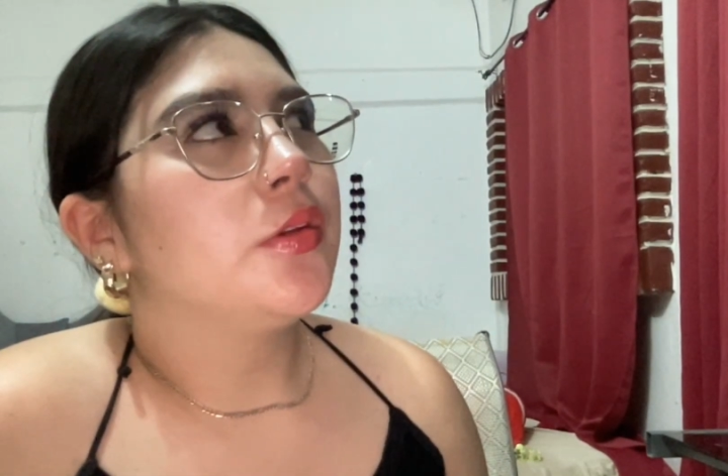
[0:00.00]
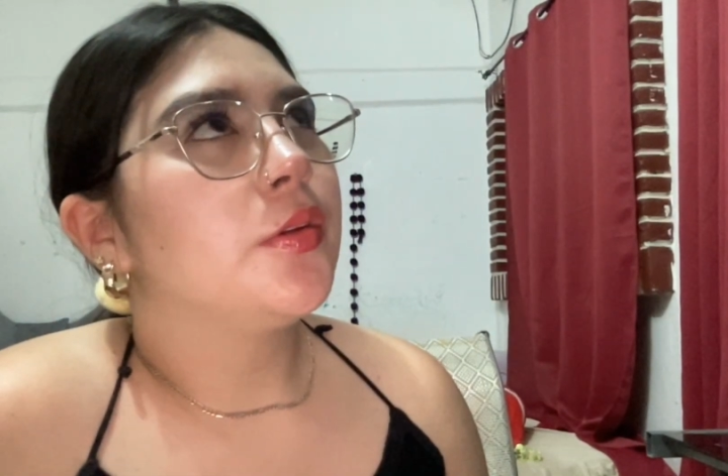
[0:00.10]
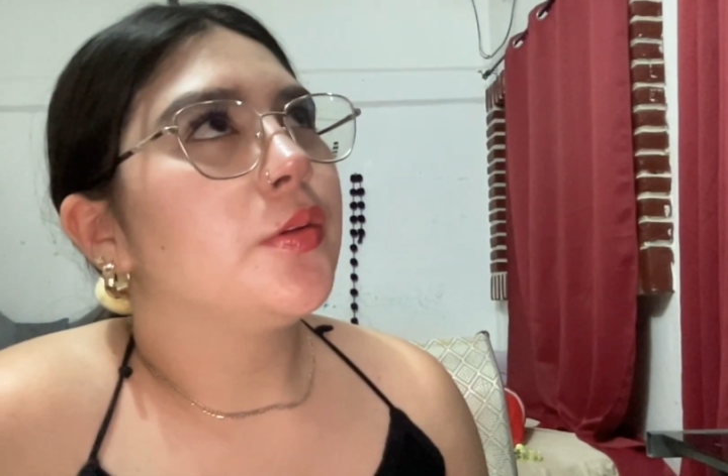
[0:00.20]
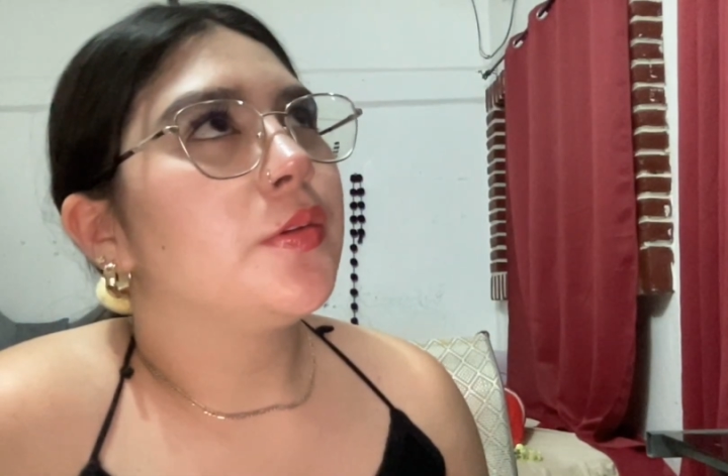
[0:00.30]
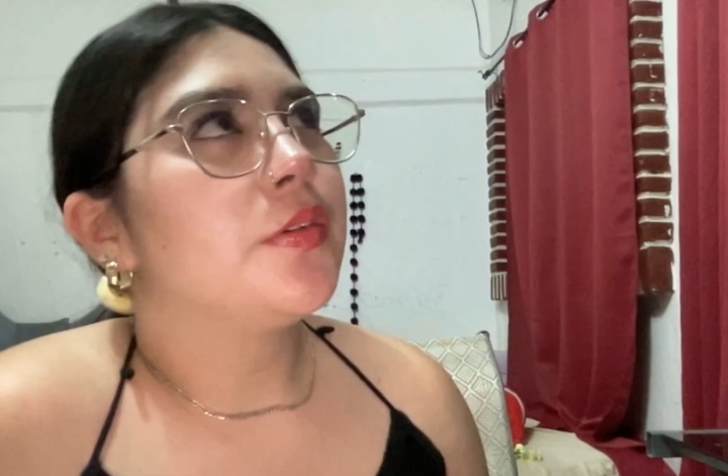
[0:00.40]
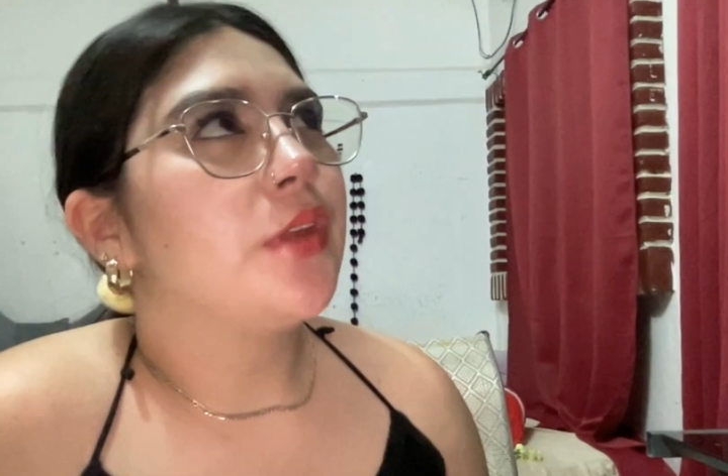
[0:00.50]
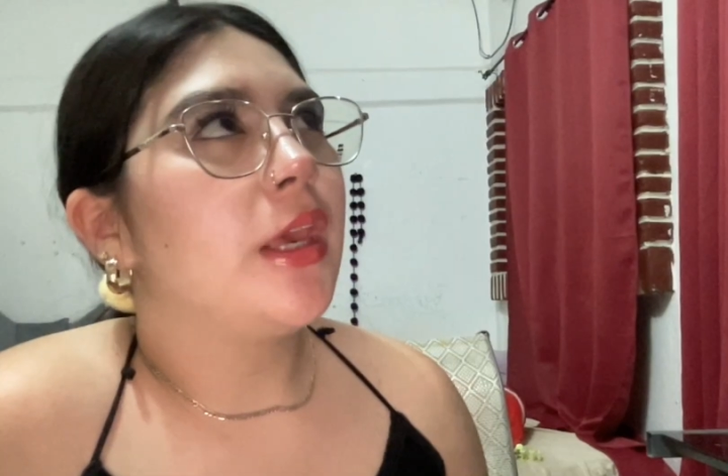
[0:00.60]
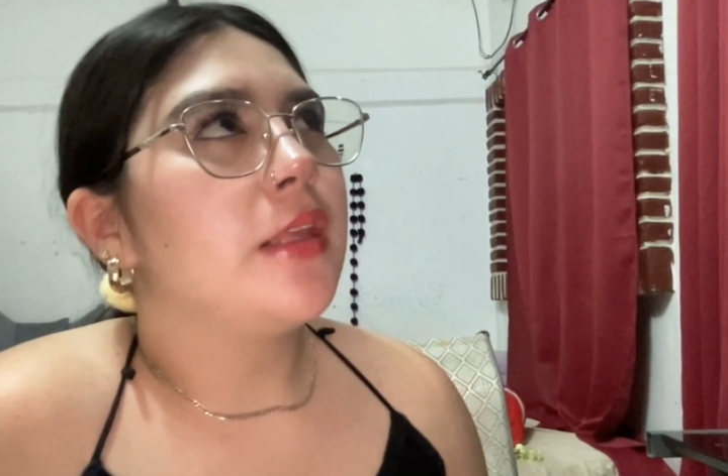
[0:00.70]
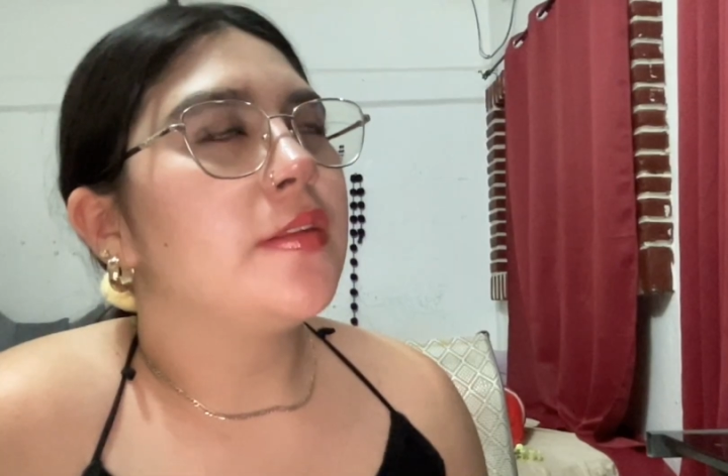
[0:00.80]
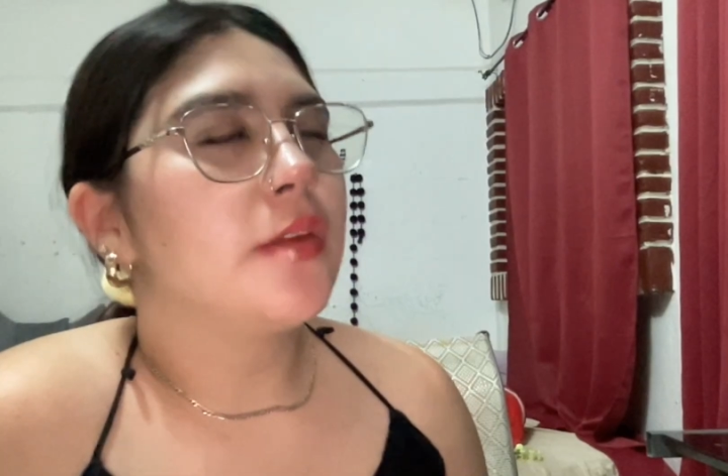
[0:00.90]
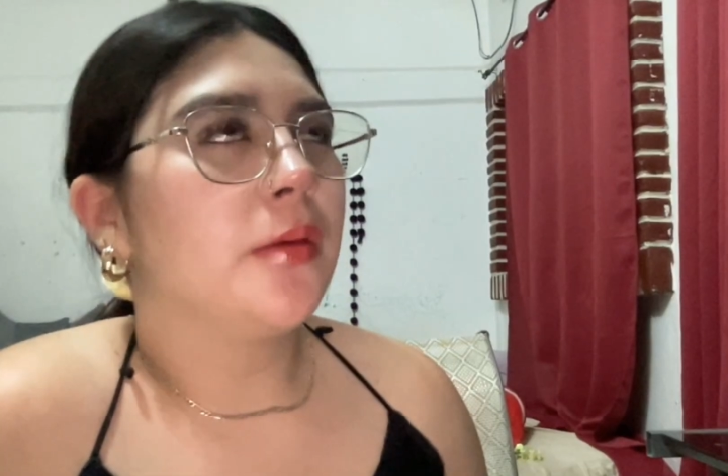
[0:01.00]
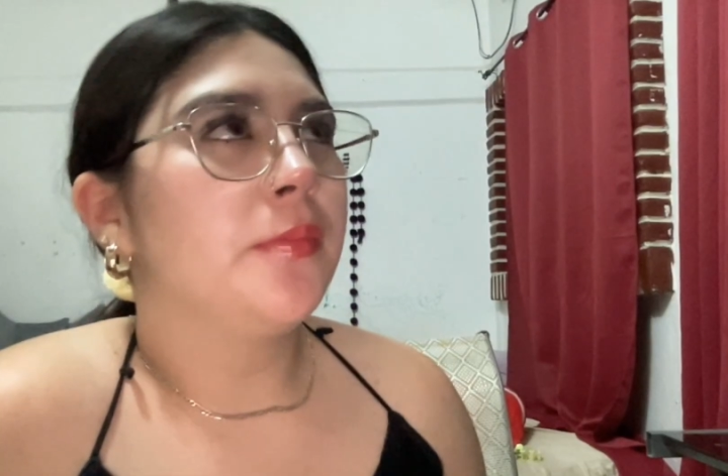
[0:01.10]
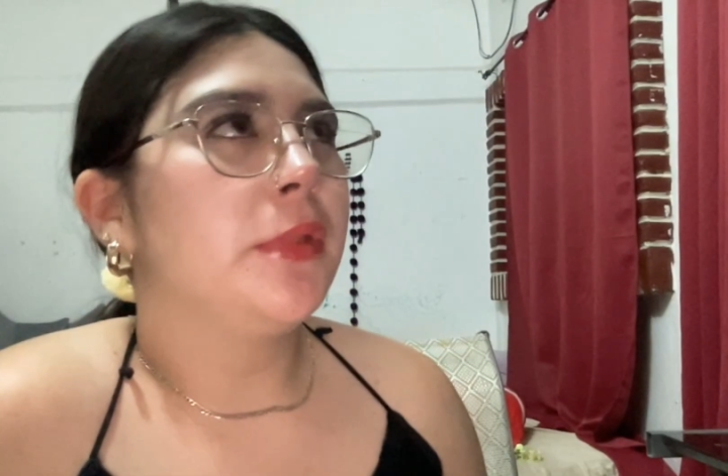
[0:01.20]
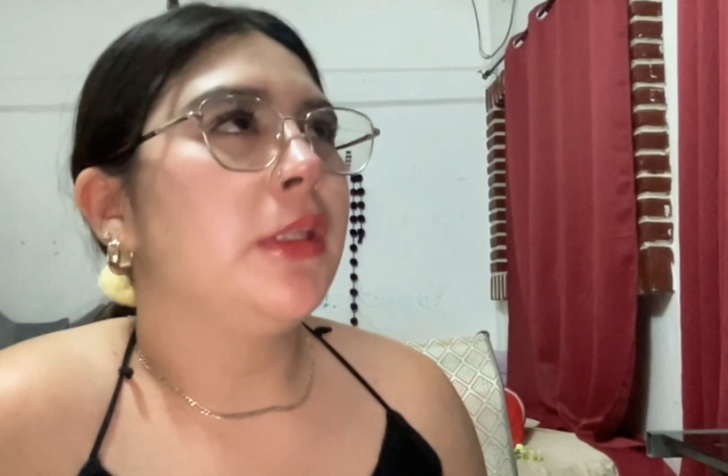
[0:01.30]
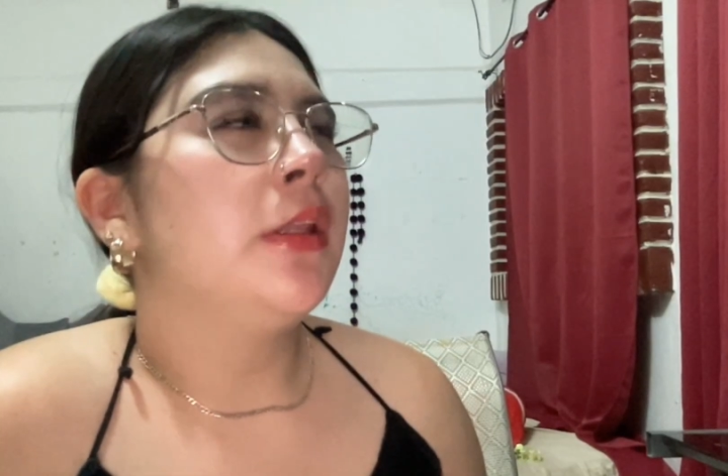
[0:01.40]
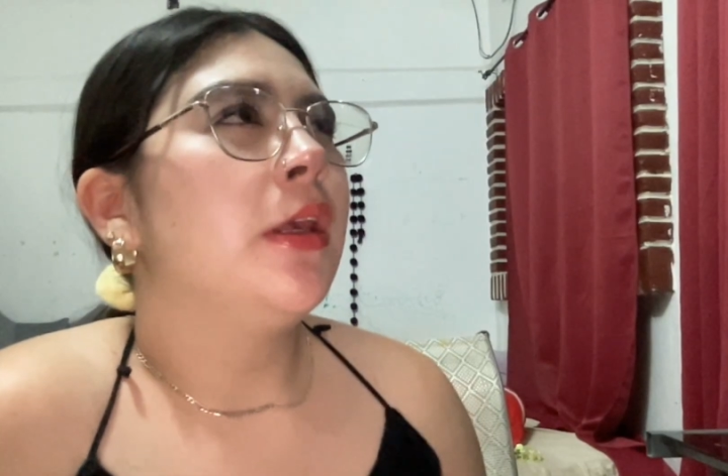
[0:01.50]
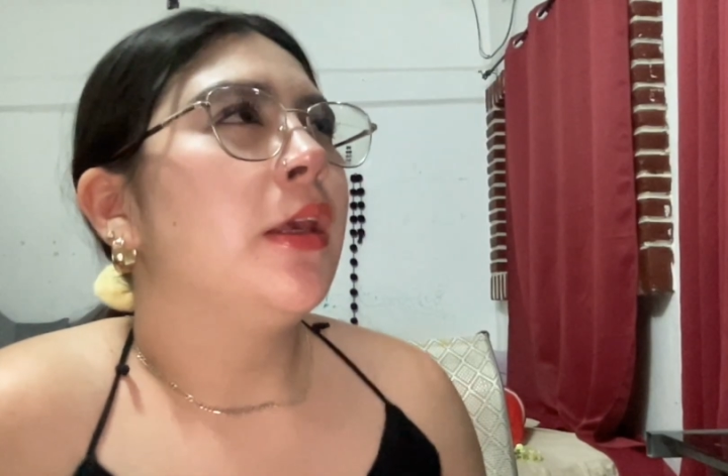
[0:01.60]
to say something